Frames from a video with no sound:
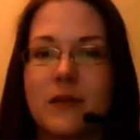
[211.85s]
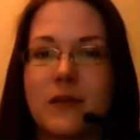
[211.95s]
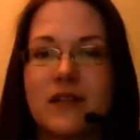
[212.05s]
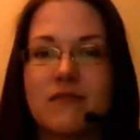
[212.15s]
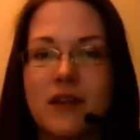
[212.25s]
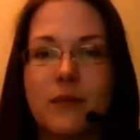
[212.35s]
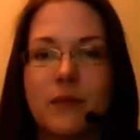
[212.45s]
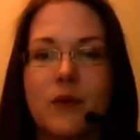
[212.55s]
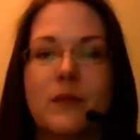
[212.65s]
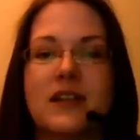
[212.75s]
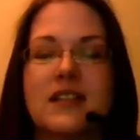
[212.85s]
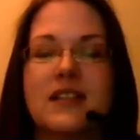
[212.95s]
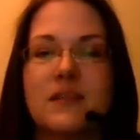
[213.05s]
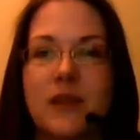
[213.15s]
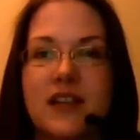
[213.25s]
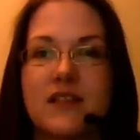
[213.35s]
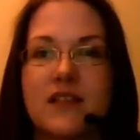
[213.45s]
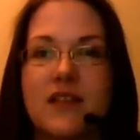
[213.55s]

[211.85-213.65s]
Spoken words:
but it's really important because it speaks of the